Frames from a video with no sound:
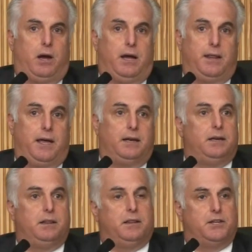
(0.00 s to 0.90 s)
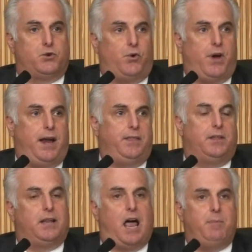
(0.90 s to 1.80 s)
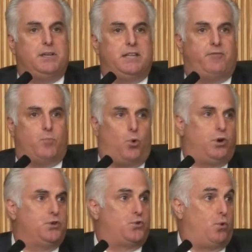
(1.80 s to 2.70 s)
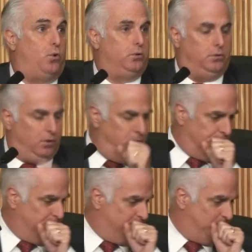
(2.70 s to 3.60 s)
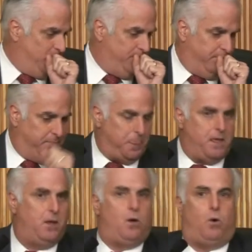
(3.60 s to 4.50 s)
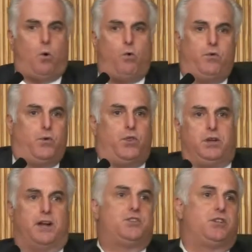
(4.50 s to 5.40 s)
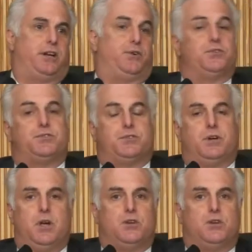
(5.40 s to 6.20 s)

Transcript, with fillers: And then it's creating the lobbyists to have more control, excuse me, over the legislators. Mm.